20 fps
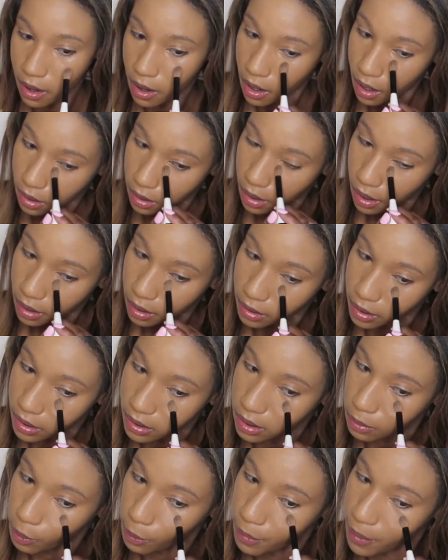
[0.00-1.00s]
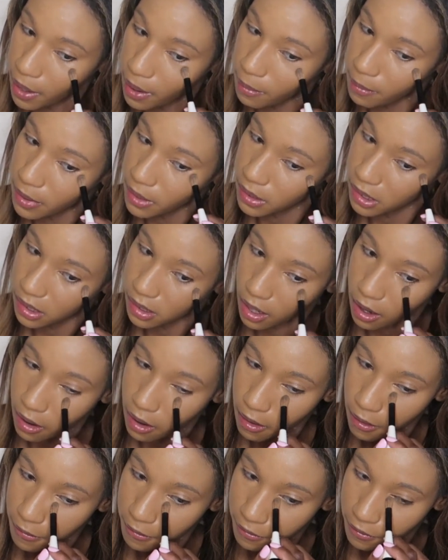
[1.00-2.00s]
a lot of things to prepare
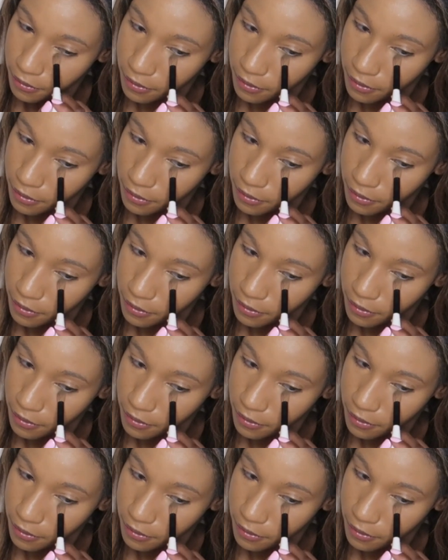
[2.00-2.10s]
myself,